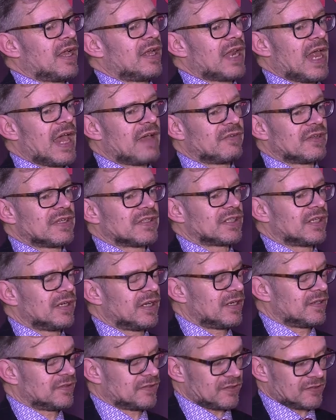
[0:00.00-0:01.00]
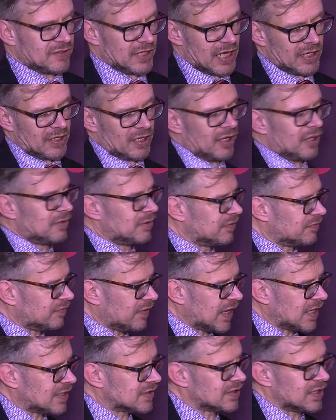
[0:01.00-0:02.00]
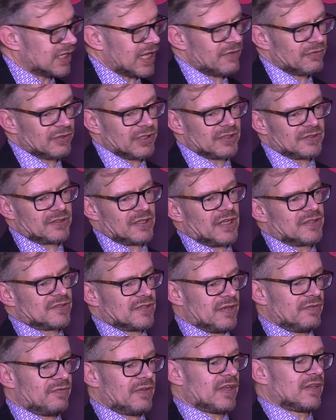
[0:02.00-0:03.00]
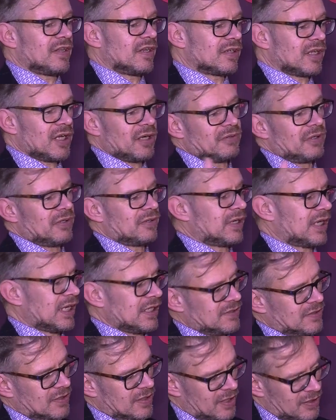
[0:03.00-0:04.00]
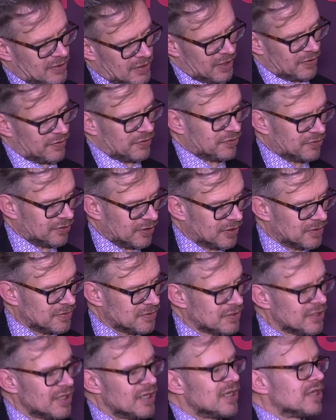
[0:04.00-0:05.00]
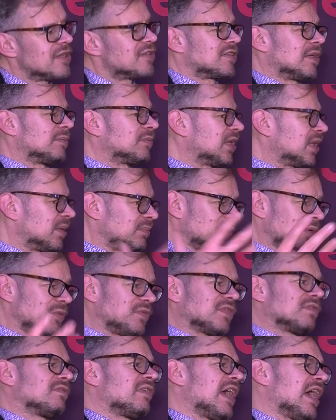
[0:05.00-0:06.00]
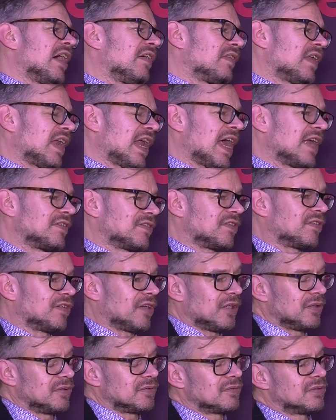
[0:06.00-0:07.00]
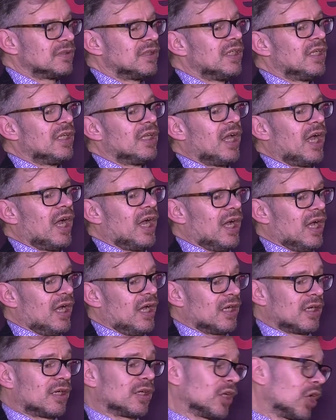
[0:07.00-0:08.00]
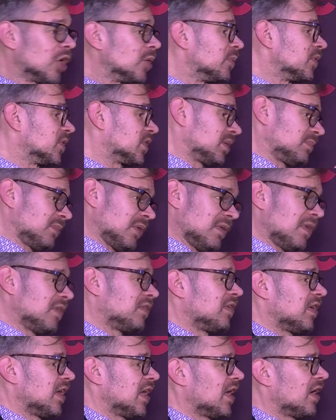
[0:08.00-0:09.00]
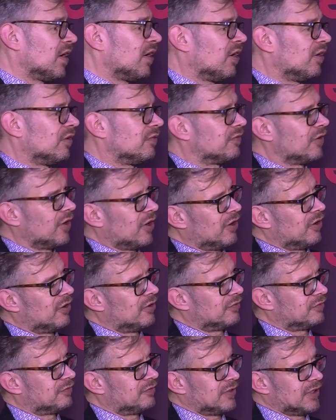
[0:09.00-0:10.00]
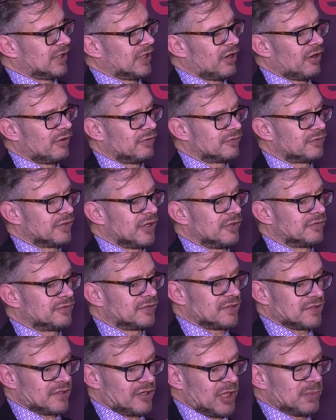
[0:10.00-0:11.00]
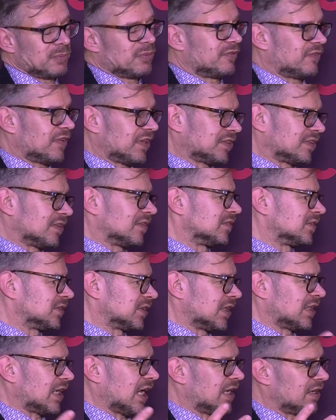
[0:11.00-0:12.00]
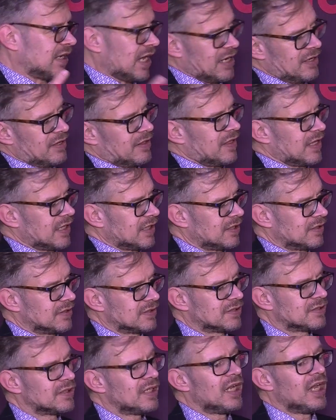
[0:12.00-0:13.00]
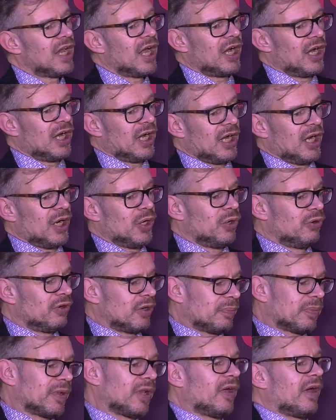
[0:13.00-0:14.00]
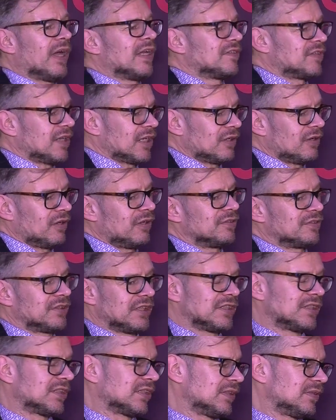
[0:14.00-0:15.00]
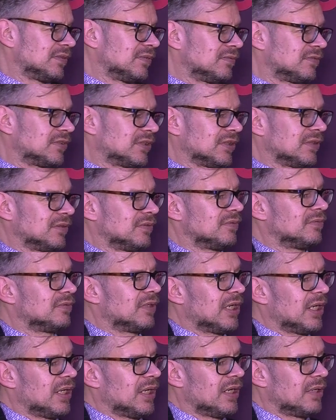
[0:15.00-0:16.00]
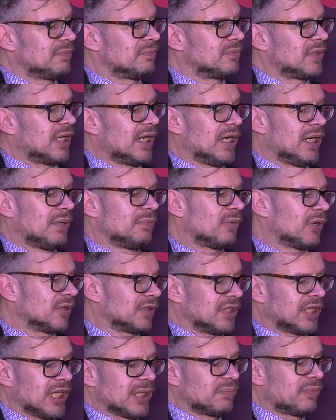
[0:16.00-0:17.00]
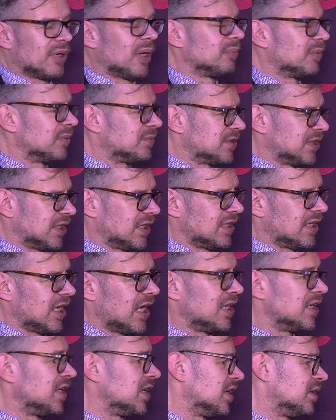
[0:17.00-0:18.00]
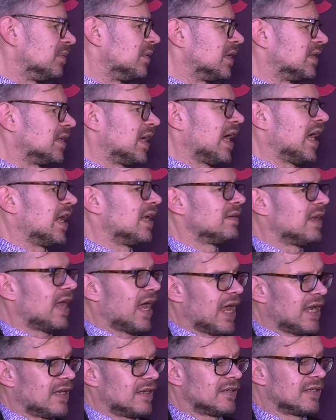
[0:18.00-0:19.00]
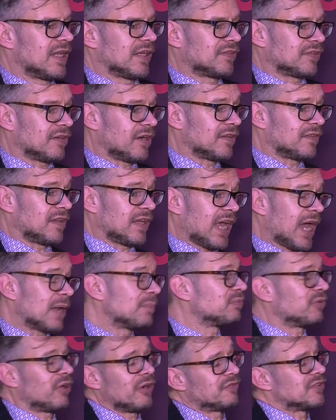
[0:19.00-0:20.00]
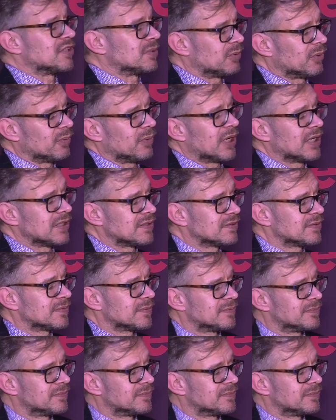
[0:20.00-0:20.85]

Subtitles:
having TIDE as a standalone event and having it as an event that co-locates at other shows, something that moves around, that has its own global community of design professionals and thinkers who are applying technology to modern day problems in new and exciting and profitable ways.